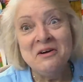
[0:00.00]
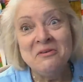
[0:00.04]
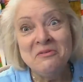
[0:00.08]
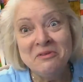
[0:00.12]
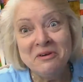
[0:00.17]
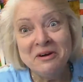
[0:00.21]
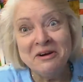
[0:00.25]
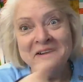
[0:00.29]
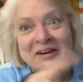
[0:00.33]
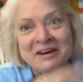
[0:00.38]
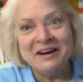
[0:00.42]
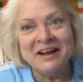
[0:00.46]

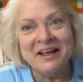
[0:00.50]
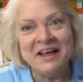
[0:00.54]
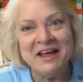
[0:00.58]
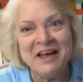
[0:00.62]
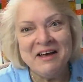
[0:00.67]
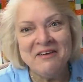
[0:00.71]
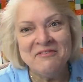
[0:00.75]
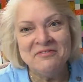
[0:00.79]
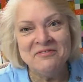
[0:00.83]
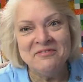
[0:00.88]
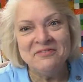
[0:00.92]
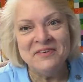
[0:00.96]
We're going to
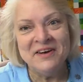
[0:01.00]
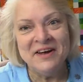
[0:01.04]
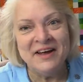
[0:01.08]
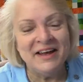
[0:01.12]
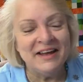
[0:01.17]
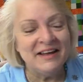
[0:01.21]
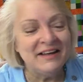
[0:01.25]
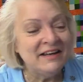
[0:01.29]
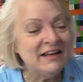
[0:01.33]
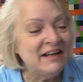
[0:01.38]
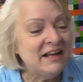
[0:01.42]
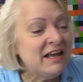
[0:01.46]
have
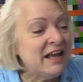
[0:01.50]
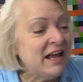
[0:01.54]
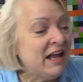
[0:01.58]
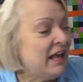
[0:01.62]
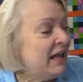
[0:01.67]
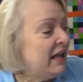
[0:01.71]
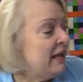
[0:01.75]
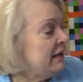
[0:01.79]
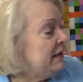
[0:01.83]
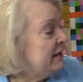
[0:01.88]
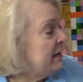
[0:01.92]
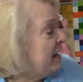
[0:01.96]
fun.
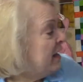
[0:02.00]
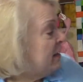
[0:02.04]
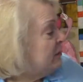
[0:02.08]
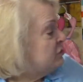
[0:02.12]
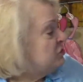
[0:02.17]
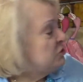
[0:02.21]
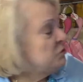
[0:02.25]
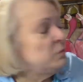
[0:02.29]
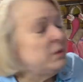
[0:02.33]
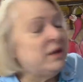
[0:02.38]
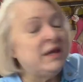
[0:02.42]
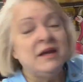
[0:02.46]
And
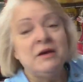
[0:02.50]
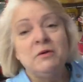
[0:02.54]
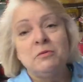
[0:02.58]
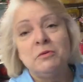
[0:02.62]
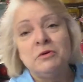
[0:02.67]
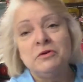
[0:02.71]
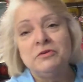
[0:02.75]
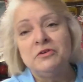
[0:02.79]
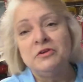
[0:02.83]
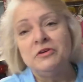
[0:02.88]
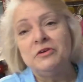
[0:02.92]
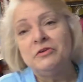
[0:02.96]
next week,
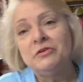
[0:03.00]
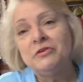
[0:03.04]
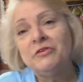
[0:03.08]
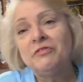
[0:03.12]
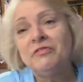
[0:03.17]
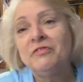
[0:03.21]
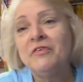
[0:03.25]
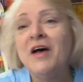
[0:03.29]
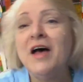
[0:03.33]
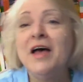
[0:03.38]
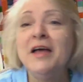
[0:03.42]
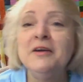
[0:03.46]
we'll do the
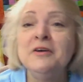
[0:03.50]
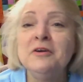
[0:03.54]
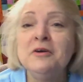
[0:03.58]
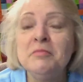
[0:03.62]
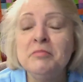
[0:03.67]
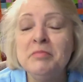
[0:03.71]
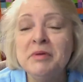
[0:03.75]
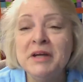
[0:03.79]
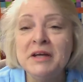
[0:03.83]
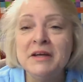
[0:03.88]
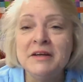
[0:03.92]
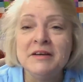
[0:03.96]
final
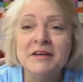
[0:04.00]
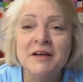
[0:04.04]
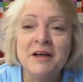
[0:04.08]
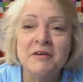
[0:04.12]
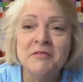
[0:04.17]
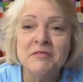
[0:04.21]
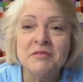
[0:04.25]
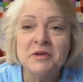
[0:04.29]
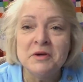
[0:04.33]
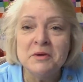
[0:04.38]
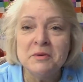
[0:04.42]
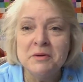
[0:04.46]
bit
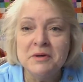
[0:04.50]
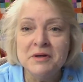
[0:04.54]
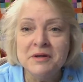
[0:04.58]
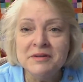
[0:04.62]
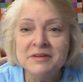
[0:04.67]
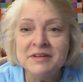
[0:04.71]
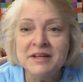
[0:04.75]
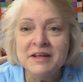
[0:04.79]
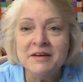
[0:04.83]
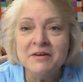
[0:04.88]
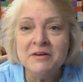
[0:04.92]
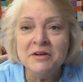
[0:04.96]
of the
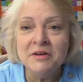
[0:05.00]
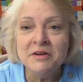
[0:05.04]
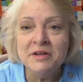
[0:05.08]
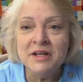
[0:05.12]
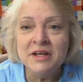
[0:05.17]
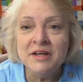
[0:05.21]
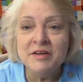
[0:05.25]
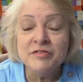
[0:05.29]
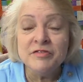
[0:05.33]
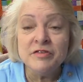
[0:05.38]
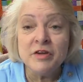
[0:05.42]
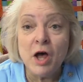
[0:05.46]
quilting on
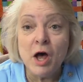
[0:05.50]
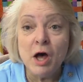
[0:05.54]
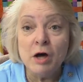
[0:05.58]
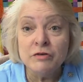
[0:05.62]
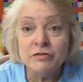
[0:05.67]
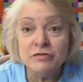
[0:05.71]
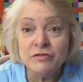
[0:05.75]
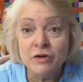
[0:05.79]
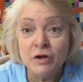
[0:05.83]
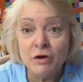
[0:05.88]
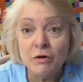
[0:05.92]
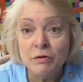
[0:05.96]
this. I'll
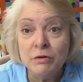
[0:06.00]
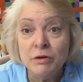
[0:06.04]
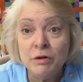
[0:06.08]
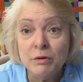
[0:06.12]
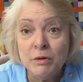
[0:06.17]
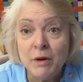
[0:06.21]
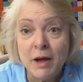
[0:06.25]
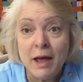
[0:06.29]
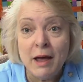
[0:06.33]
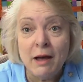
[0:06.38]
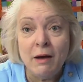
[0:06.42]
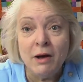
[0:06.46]
show
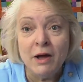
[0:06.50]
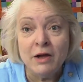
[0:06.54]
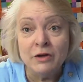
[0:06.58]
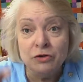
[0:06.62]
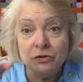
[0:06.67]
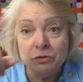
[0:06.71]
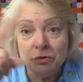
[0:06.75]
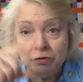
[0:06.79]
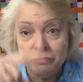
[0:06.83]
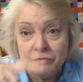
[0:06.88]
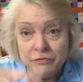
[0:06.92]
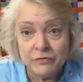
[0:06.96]
you how I
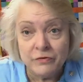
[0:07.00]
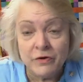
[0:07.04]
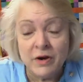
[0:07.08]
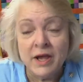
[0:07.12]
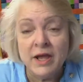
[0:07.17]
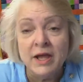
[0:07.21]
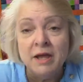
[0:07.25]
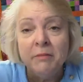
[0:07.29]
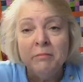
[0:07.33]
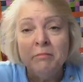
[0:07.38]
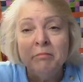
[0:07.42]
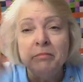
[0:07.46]
do a
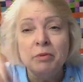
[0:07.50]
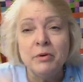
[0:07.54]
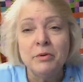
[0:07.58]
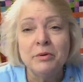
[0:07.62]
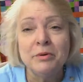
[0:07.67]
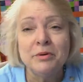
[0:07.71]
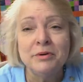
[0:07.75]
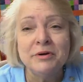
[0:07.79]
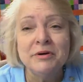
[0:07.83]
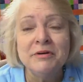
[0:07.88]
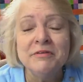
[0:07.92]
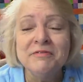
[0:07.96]
frame
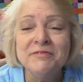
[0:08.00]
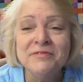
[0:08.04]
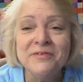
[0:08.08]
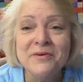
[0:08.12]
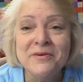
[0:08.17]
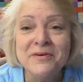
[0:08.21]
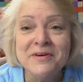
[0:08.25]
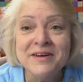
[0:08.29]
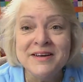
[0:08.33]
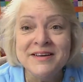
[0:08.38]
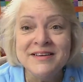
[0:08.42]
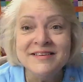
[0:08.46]
border
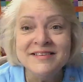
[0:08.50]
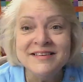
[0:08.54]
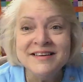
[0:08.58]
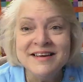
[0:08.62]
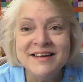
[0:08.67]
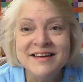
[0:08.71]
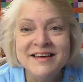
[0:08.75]
for it.